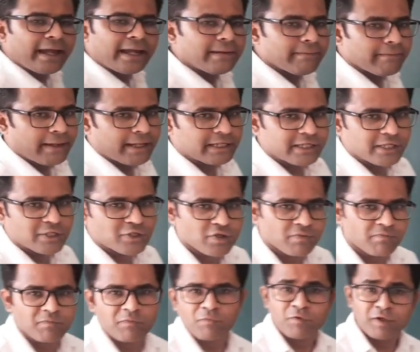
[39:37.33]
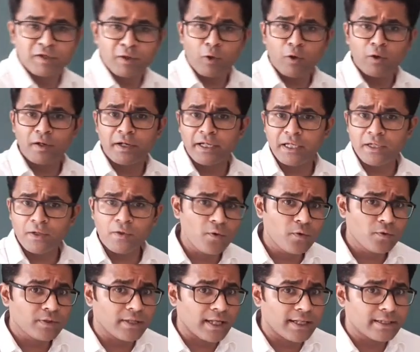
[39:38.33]
and magnesium, we already
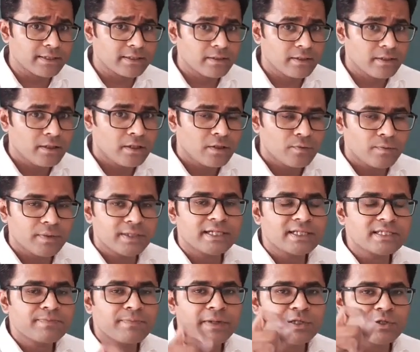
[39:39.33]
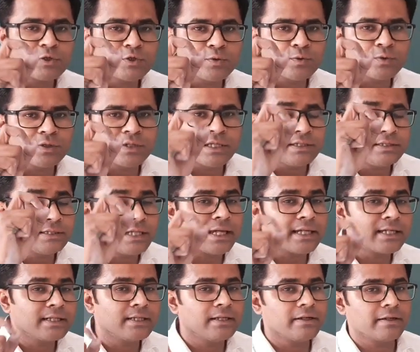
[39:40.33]
know that with respect to the
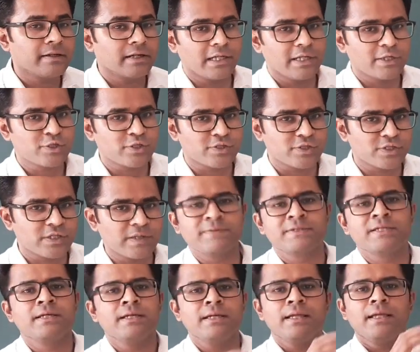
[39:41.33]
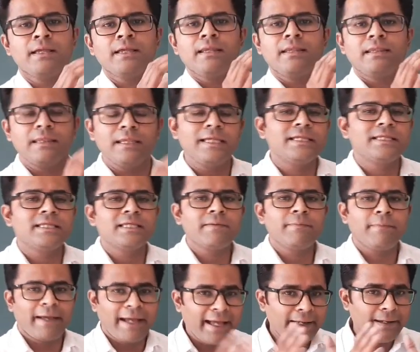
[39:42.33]
diagonal relationships,
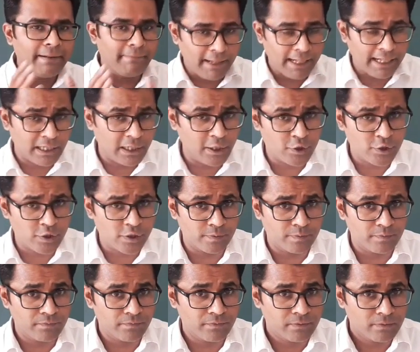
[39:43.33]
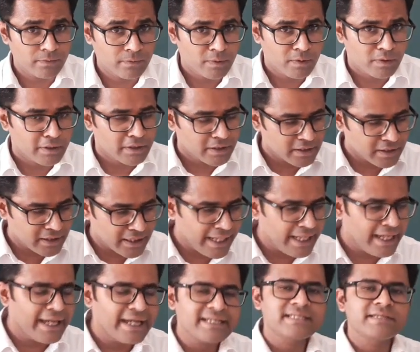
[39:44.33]
lithium and magnesium,
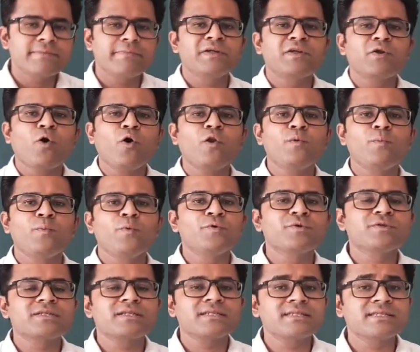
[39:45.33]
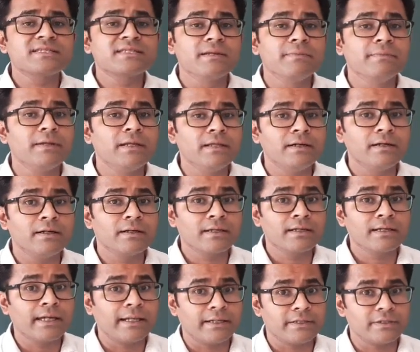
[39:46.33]
they exhibit almost
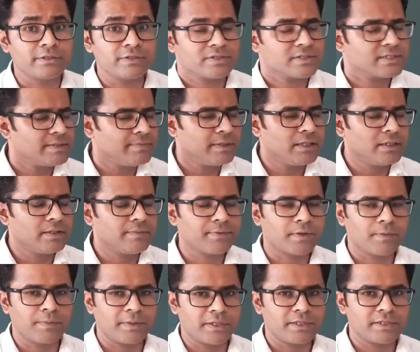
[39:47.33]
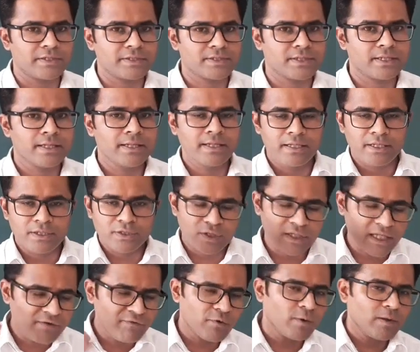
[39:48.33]
similar characters, similar properties. So
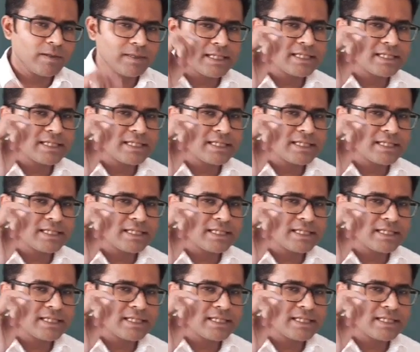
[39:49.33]
therefore,